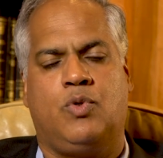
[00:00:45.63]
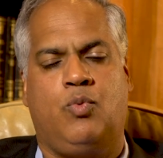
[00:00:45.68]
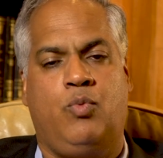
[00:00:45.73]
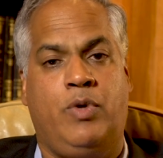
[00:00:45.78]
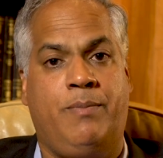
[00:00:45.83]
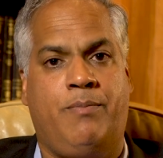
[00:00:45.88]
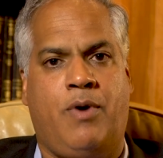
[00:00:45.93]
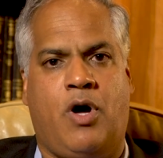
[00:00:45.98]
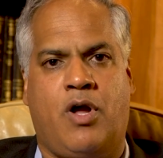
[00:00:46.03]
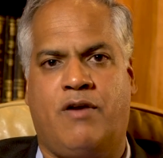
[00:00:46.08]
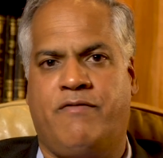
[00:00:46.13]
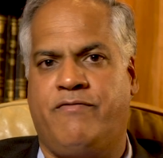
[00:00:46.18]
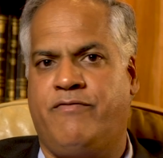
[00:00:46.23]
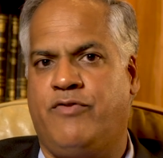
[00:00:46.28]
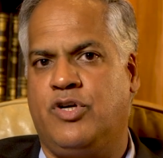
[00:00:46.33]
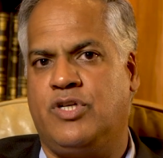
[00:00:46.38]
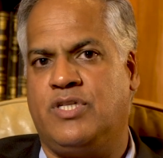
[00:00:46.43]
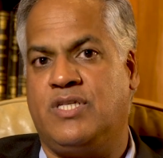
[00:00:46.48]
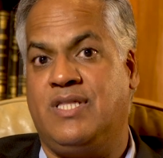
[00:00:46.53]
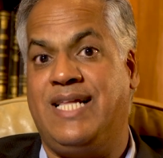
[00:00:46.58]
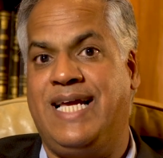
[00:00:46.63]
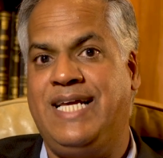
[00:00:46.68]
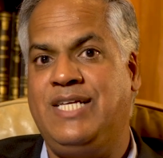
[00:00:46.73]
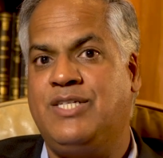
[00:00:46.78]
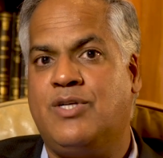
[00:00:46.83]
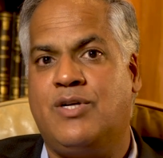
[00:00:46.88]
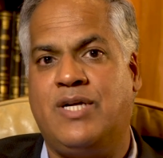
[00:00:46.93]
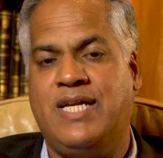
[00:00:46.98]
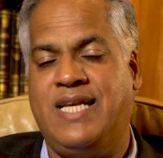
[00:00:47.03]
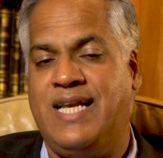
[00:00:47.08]
We bought our first
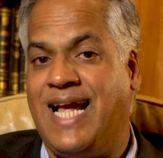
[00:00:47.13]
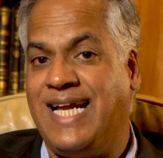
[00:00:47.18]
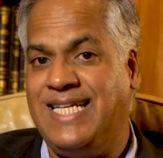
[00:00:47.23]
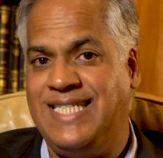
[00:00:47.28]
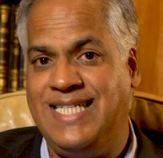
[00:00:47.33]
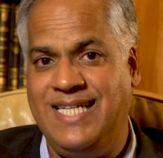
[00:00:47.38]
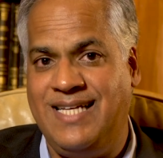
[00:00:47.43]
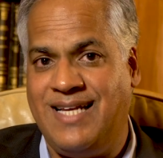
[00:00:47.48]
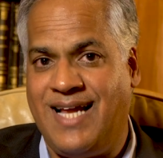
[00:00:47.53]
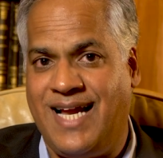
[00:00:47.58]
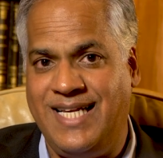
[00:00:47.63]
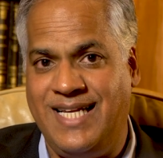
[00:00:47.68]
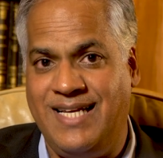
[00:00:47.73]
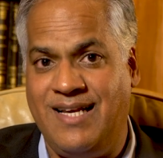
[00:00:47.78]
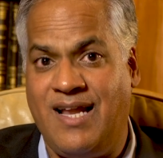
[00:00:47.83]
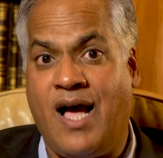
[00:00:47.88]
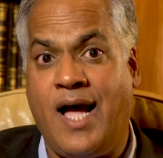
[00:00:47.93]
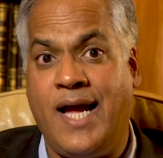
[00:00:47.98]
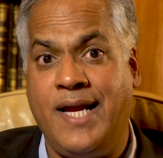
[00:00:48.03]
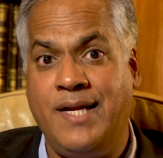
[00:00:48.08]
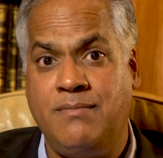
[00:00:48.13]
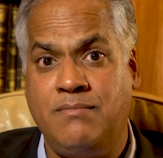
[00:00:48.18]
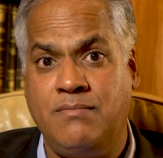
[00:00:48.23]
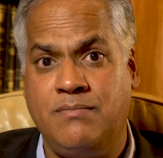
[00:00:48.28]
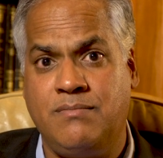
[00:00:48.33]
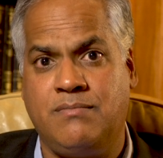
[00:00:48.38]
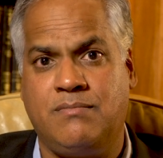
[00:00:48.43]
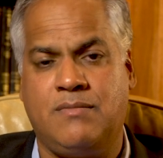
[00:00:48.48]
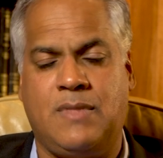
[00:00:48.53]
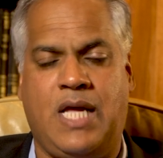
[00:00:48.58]
laser in 1999.
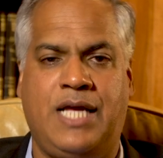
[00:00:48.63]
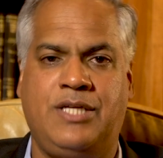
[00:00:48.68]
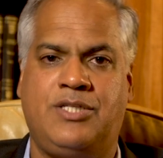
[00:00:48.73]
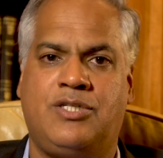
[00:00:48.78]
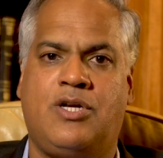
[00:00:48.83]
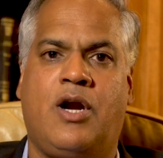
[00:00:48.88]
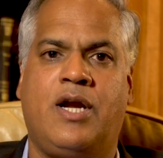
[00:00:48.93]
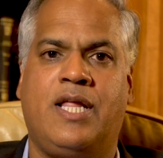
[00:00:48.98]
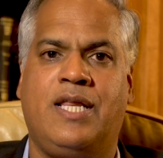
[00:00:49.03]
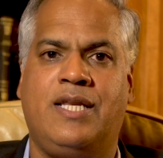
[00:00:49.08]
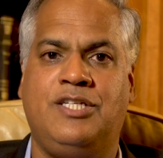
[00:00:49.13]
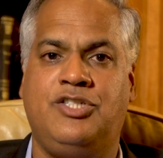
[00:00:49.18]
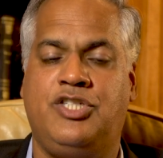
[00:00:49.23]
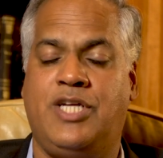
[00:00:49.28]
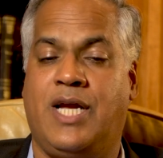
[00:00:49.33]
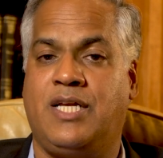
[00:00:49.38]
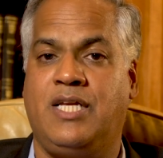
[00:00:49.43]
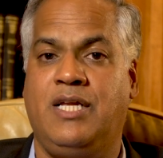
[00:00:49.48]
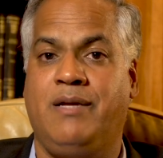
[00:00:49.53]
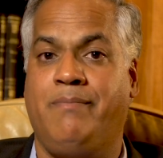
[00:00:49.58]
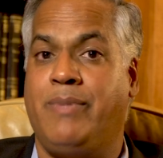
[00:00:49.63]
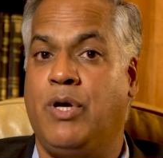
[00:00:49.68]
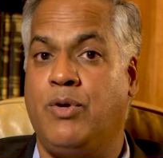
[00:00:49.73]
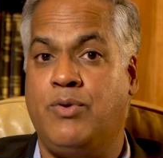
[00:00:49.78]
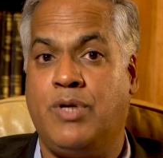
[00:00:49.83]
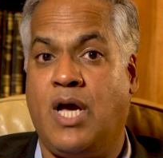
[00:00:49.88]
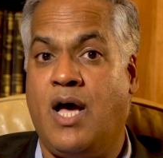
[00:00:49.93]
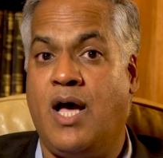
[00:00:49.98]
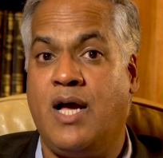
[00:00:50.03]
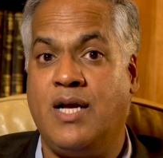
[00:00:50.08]
I started injecting
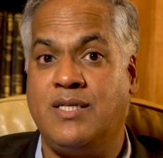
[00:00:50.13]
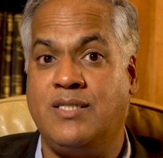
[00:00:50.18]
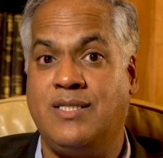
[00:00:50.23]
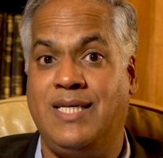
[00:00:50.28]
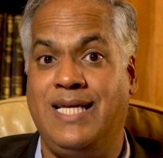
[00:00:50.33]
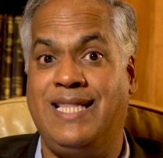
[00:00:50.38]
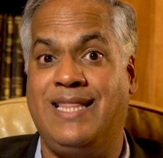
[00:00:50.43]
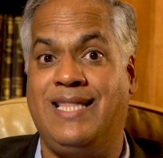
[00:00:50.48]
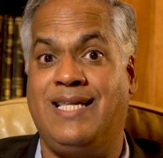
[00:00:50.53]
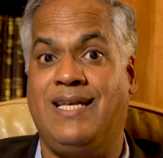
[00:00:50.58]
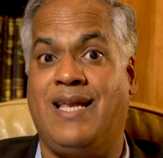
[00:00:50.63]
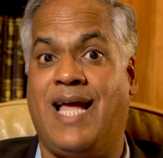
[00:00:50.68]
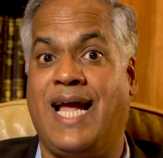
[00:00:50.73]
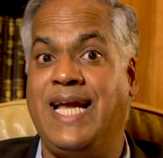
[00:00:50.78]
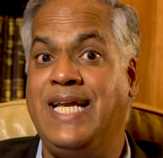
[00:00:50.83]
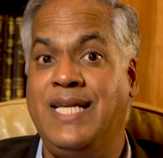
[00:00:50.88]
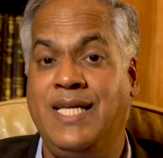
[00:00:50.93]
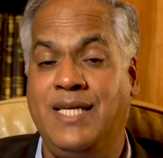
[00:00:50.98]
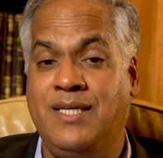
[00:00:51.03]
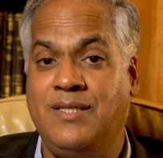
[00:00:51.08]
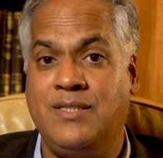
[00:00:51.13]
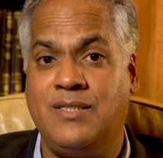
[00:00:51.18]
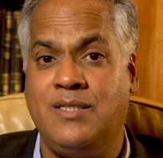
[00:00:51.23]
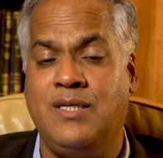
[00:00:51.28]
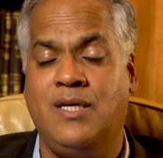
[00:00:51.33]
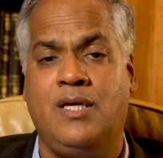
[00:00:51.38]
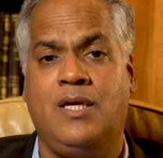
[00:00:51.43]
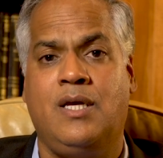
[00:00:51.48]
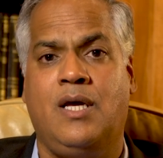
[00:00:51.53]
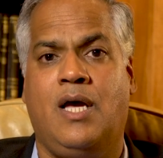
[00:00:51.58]
Botox in the 90s
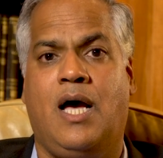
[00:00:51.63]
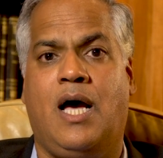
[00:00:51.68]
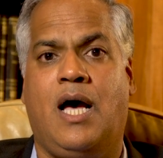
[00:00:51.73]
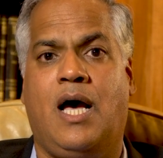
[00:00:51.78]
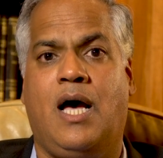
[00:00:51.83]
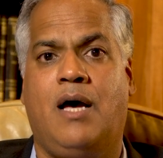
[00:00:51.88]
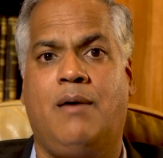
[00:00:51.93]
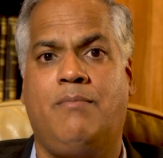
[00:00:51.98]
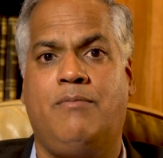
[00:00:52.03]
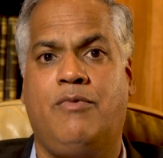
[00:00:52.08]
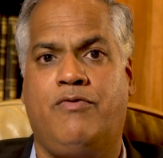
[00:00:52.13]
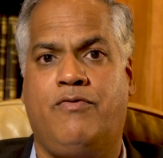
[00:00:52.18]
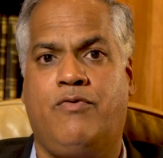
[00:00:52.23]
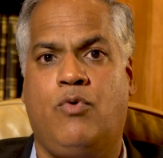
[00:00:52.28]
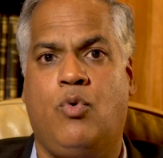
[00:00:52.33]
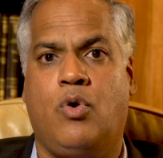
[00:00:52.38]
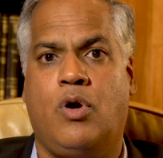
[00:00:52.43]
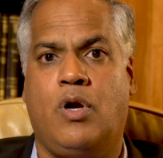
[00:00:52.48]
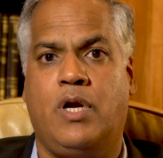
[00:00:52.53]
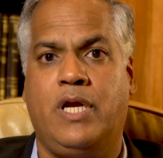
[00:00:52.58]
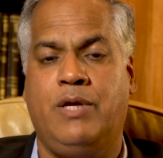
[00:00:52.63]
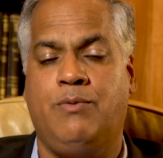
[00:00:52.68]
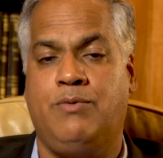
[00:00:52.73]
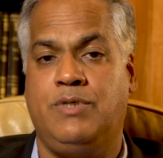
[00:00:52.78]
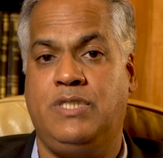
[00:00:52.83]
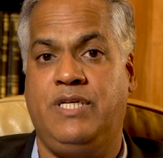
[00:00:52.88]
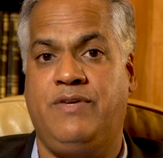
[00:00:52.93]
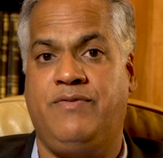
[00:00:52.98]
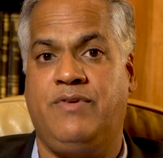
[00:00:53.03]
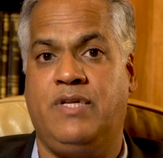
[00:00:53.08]
before it
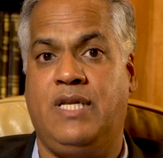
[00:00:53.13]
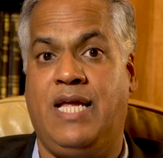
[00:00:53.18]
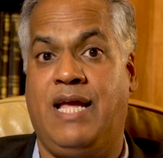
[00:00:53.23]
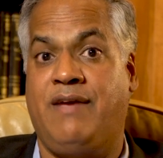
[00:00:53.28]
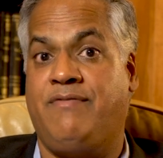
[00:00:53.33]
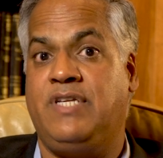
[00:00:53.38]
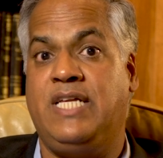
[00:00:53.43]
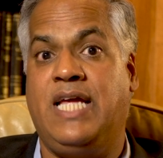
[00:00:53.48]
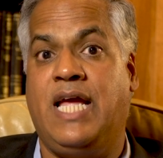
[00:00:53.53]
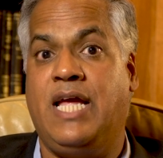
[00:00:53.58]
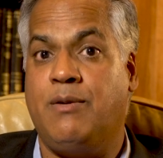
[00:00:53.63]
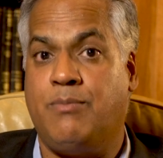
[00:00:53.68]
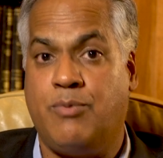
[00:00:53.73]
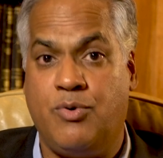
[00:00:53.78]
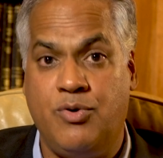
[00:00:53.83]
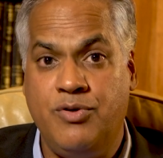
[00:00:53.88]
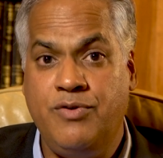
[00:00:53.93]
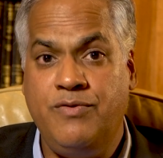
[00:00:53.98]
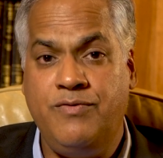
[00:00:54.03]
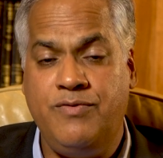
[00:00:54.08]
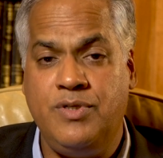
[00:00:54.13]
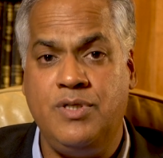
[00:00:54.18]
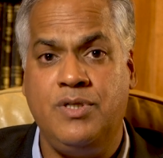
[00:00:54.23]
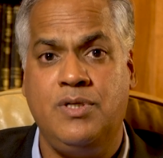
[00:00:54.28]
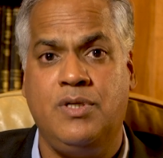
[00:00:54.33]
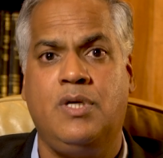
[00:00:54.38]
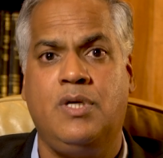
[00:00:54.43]
was even FDA approved